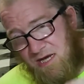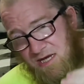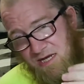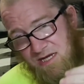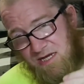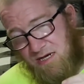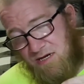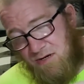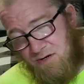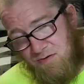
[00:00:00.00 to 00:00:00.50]

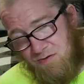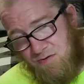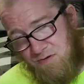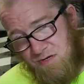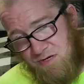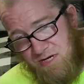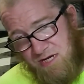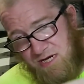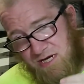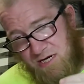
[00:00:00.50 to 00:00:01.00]

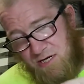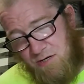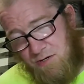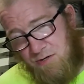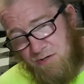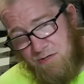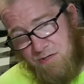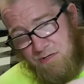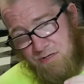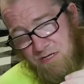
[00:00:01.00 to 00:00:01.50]
you get
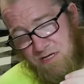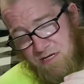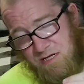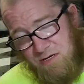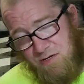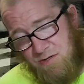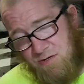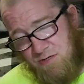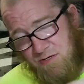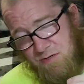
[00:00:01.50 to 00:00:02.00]
lower the
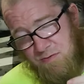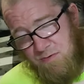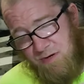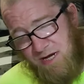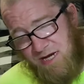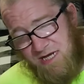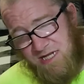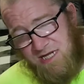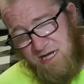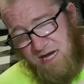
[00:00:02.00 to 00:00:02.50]

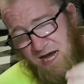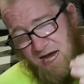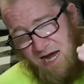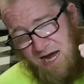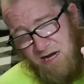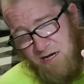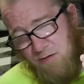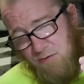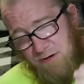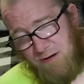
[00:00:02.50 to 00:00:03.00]
weight, the
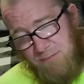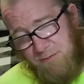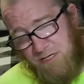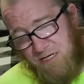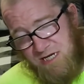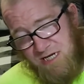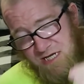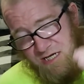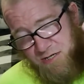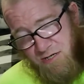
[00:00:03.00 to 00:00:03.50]
higher the reps, and
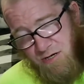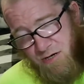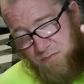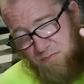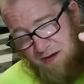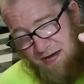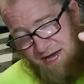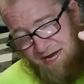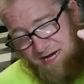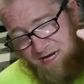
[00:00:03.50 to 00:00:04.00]
then you go
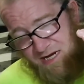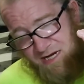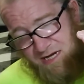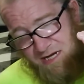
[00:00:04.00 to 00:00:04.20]
back